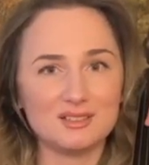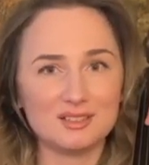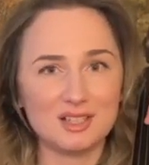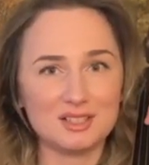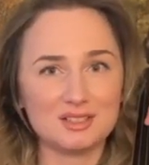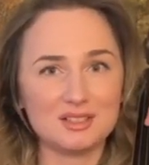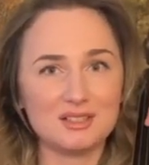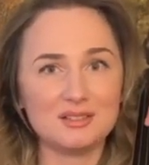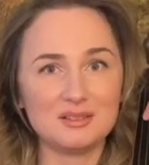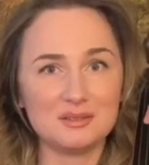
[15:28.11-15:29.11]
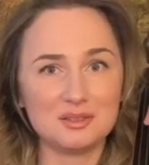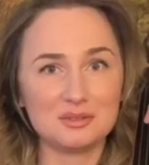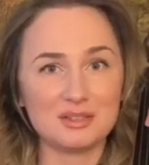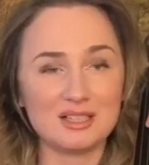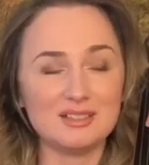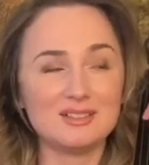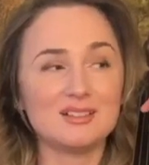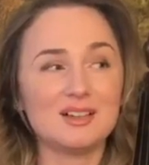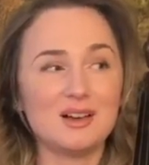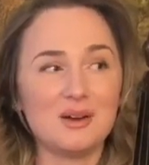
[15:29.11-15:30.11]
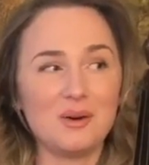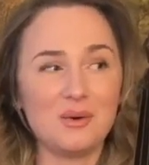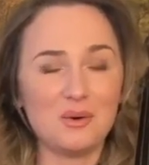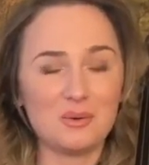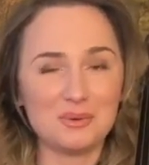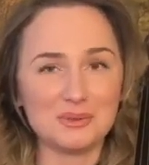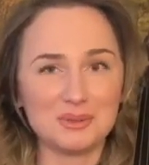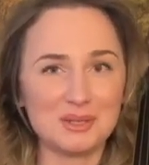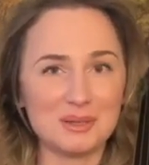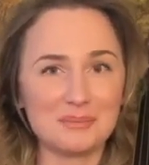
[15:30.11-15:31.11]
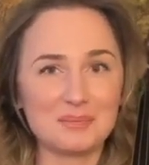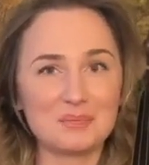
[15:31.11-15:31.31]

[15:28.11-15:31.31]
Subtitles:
touch the string, open your arm.